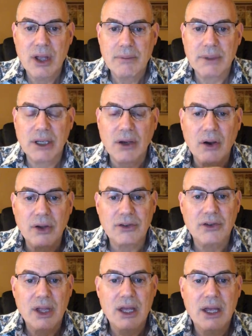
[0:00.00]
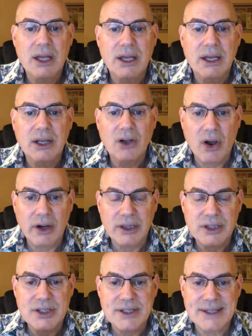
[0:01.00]
Because
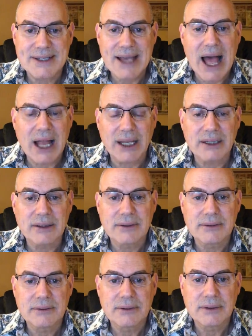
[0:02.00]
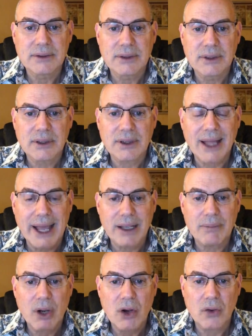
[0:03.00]
cartilage is a solid, like
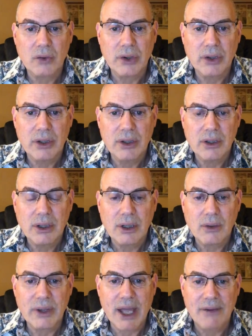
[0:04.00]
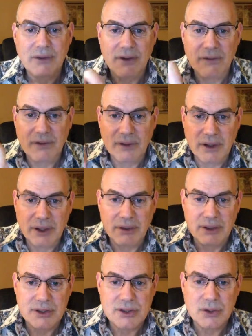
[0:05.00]
bone, we have to literally
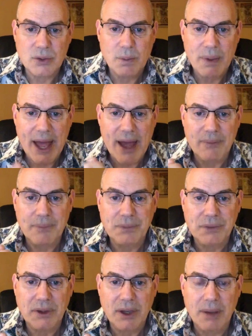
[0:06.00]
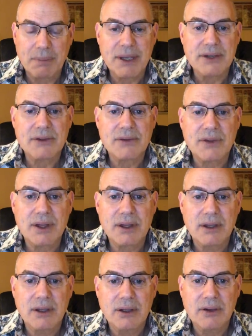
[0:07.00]
scoop out a piece of the
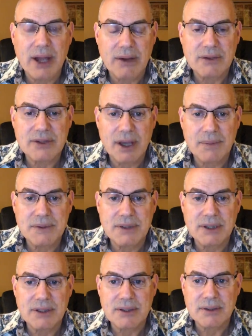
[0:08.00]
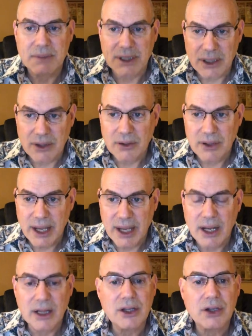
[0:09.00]
ground substance, meaning create
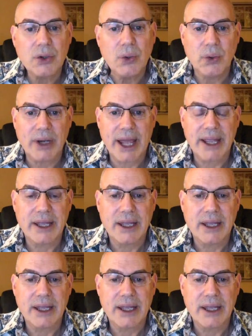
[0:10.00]
a lacunae